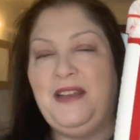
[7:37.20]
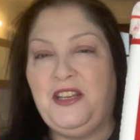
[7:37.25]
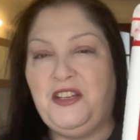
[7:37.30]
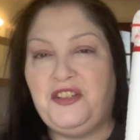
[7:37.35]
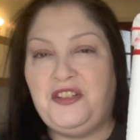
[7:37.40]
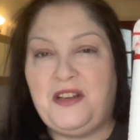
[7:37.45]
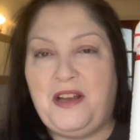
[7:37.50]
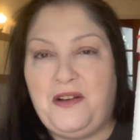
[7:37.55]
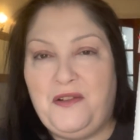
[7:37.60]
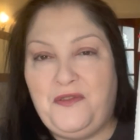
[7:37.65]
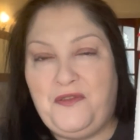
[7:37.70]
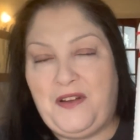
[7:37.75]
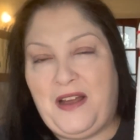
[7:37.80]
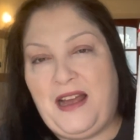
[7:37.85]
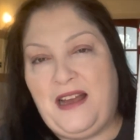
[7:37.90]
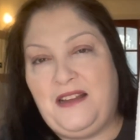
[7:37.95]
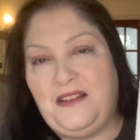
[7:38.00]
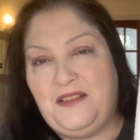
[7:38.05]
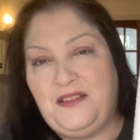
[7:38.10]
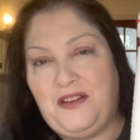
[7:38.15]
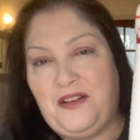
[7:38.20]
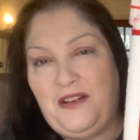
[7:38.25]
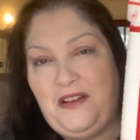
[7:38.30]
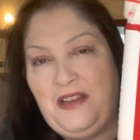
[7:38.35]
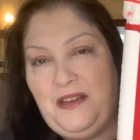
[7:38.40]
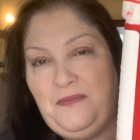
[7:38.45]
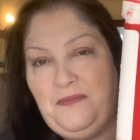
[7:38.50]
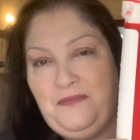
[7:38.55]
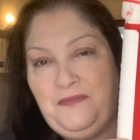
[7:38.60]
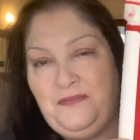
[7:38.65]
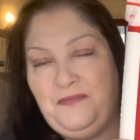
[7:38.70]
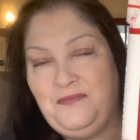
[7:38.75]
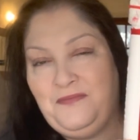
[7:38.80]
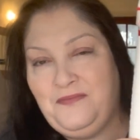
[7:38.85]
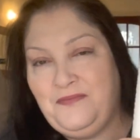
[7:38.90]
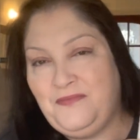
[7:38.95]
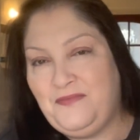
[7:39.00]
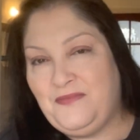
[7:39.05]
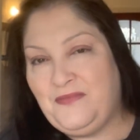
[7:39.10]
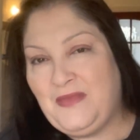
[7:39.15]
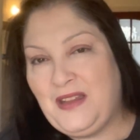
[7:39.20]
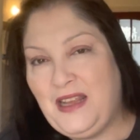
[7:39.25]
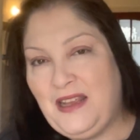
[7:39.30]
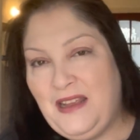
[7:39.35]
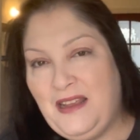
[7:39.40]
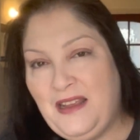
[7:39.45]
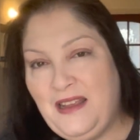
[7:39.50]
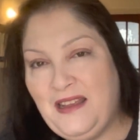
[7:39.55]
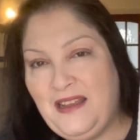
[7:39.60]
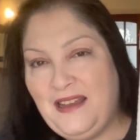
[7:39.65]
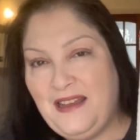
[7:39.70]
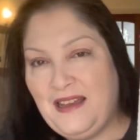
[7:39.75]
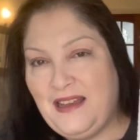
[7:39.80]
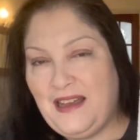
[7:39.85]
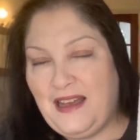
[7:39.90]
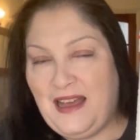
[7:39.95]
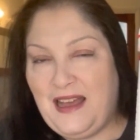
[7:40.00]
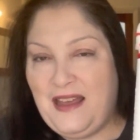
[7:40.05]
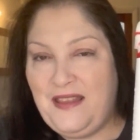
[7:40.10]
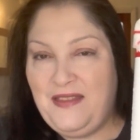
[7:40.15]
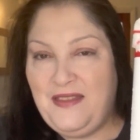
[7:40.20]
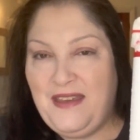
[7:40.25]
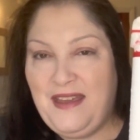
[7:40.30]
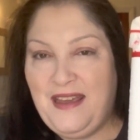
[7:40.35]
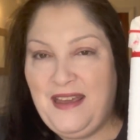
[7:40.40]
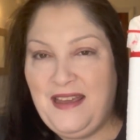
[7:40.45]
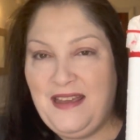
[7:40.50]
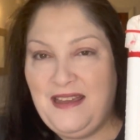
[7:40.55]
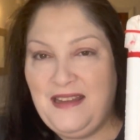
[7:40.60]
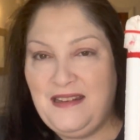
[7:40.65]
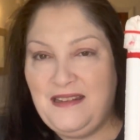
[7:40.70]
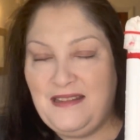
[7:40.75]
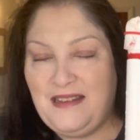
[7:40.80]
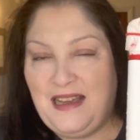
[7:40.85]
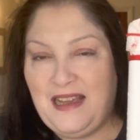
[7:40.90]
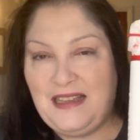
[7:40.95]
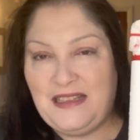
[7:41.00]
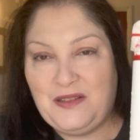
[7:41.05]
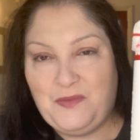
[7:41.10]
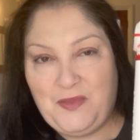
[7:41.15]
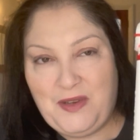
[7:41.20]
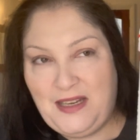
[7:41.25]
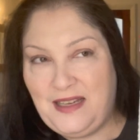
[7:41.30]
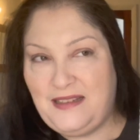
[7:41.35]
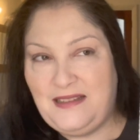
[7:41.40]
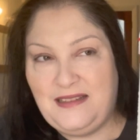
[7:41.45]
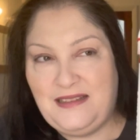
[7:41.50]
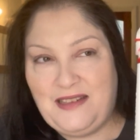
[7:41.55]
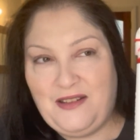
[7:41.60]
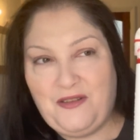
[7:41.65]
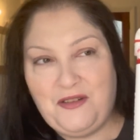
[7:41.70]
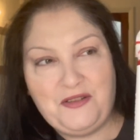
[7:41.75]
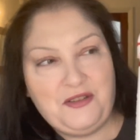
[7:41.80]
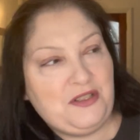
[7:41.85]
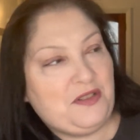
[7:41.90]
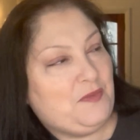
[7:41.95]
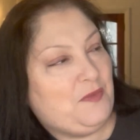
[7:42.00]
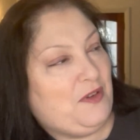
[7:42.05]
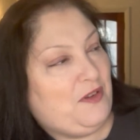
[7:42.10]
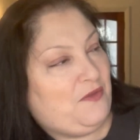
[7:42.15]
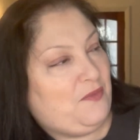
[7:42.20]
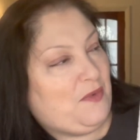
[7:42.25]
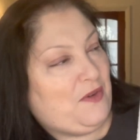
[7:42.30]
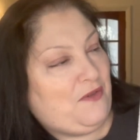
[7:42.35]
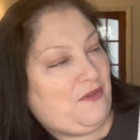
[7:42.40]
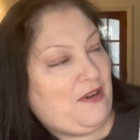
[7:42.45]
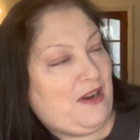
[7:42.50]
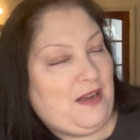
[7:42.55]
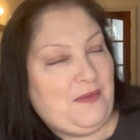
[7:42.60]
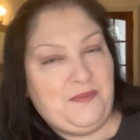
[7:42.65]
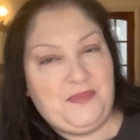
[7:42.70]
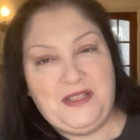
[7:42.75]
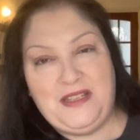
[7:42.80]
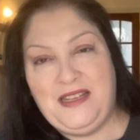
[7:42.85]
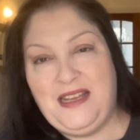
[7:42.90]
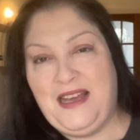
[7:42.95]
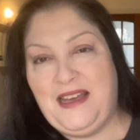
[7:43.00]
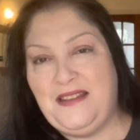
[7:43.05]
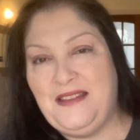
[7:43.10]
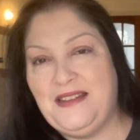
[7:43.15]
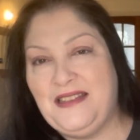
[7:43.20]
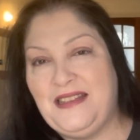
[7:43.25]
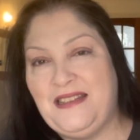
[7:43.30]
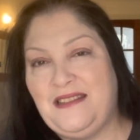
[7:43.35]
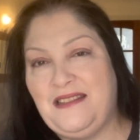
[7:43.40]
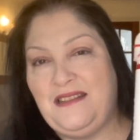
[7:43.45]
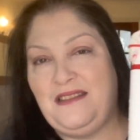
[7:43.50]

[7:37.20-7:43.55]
a shelf at a time, and then as and when necessary, I'll just move my frame. So yeah, this is a